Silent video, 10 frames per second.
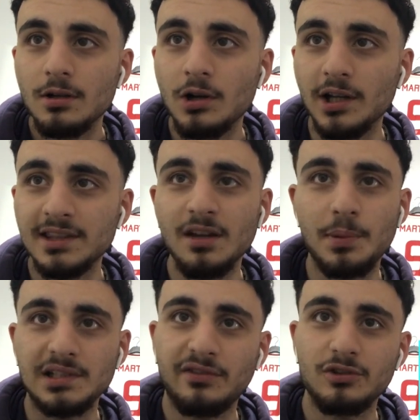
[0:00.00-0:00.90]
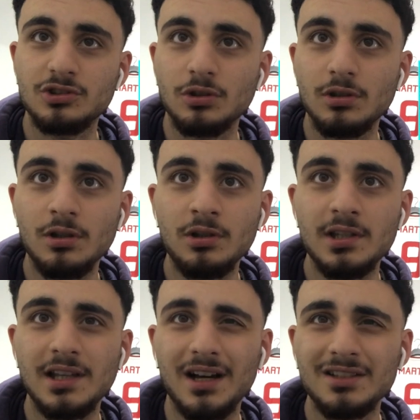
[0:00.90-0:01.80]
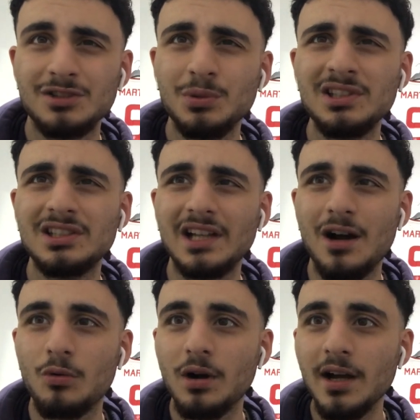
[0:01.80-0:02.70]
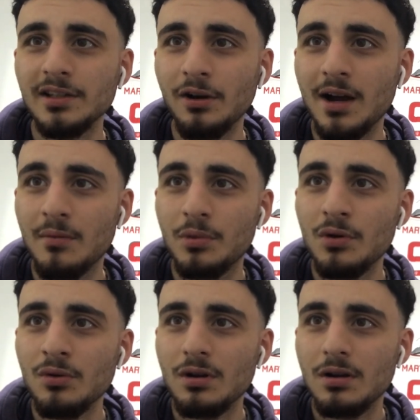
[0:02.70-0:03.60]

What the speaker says: Oh, I think he plays futsal a lot. Look at that. Switches out wide. Alright, bro.